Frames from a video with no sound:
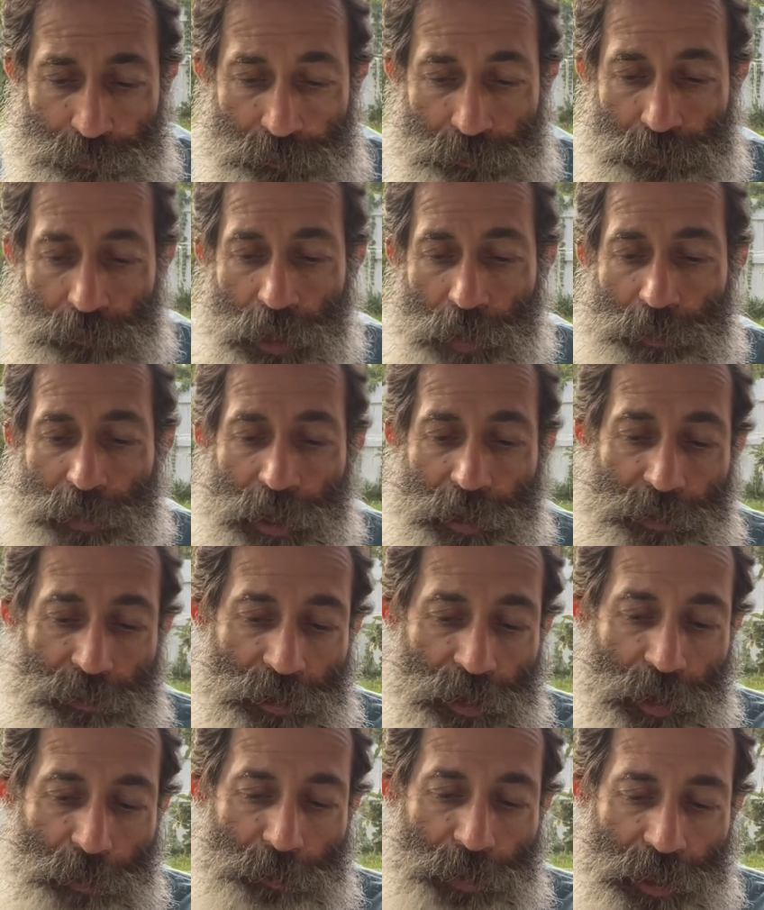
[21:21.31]
my mate,
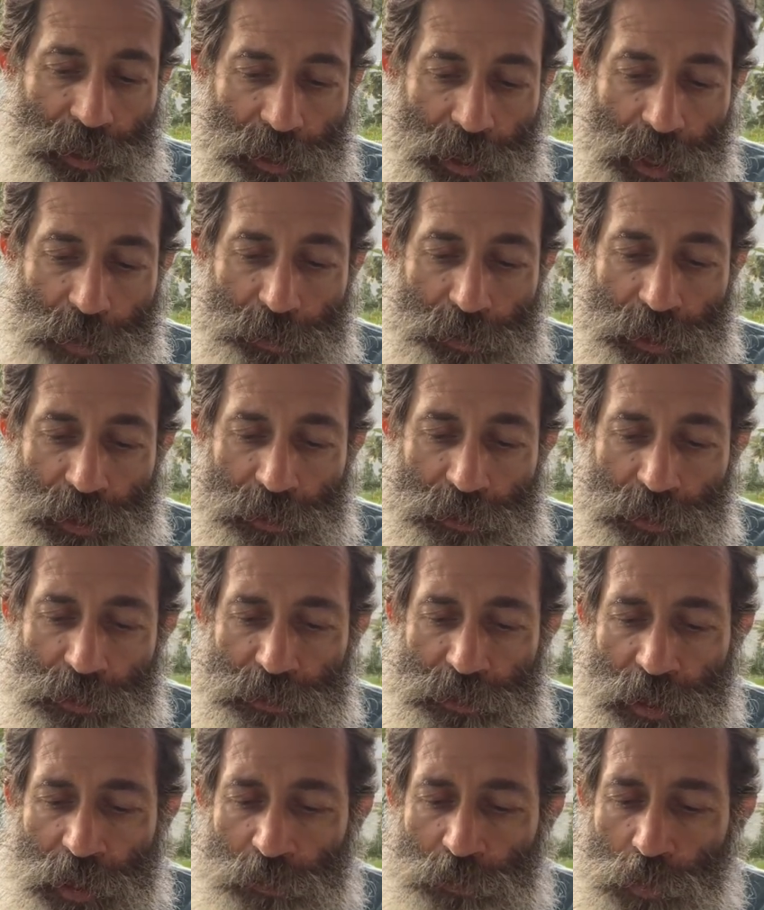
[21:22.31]
my neighbor that
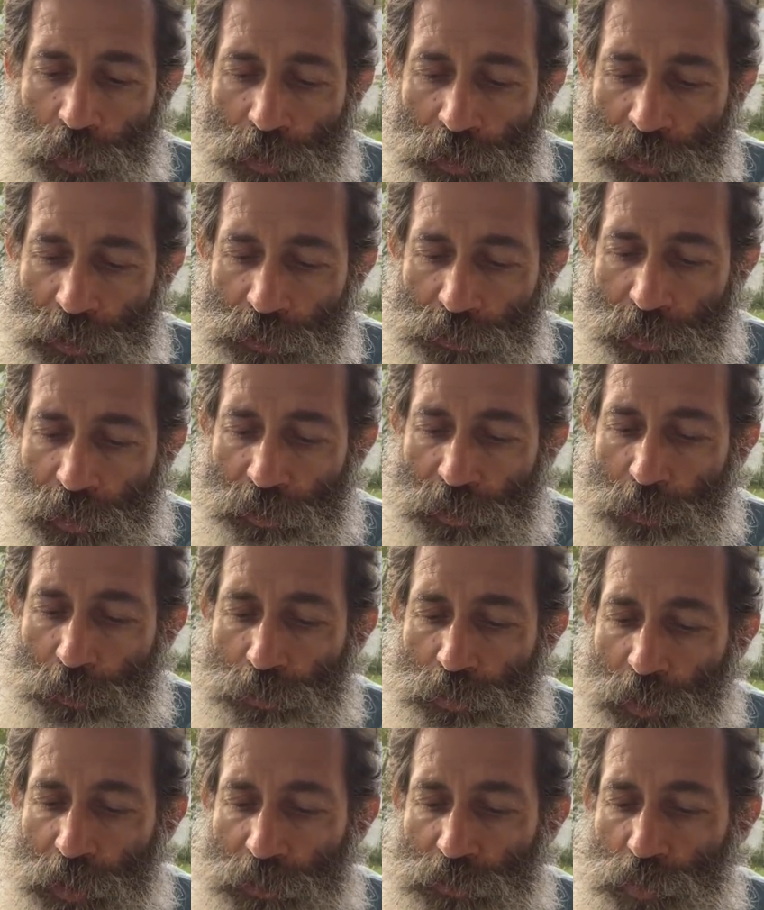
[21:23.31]
does have one, he's very
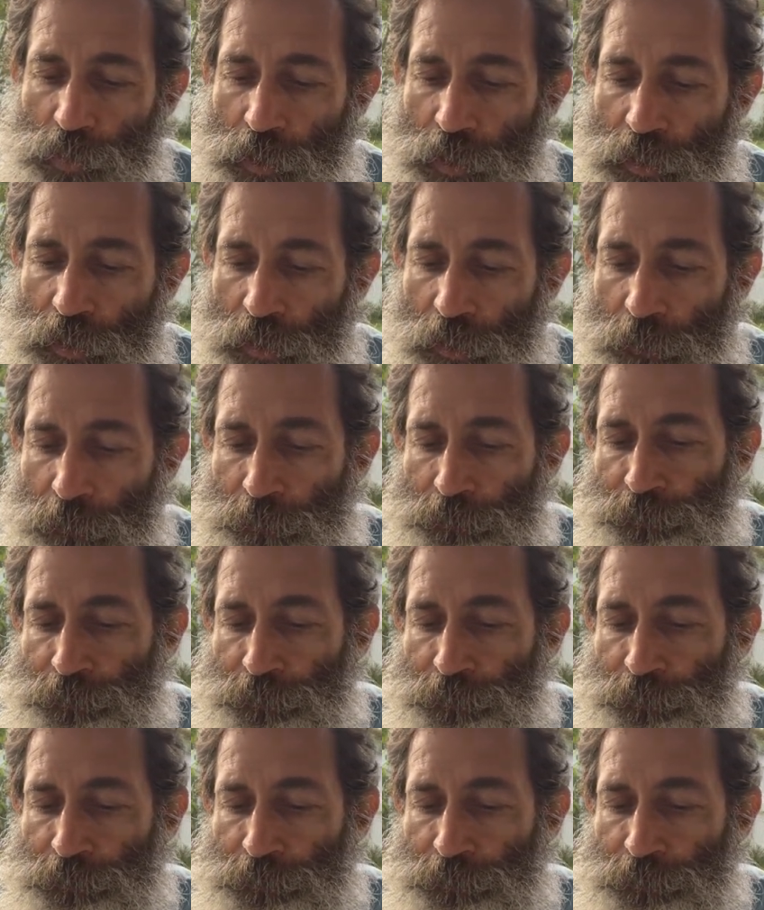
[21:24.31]
impressed with